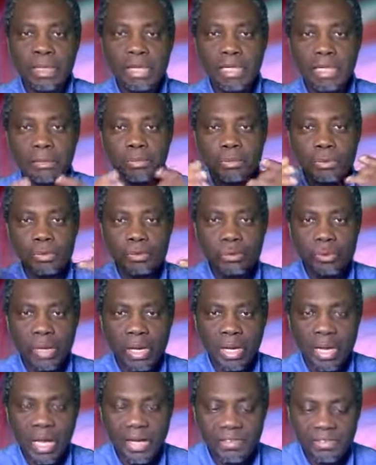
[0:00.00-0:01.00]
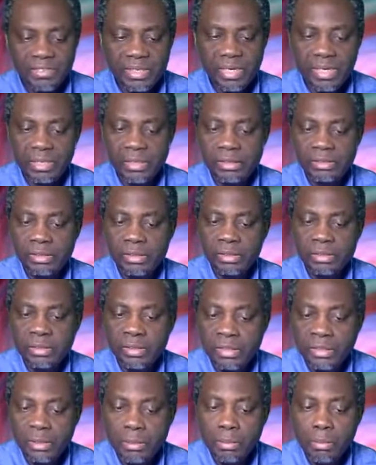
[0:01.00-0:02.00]
and I'm going to answer it
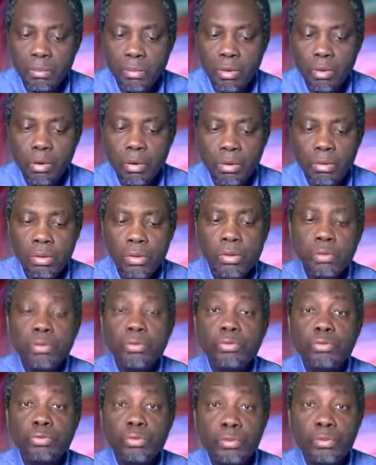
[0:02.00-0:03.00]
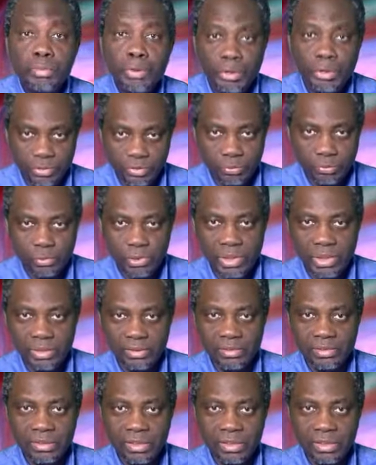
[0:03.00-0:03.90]
in a more robust way.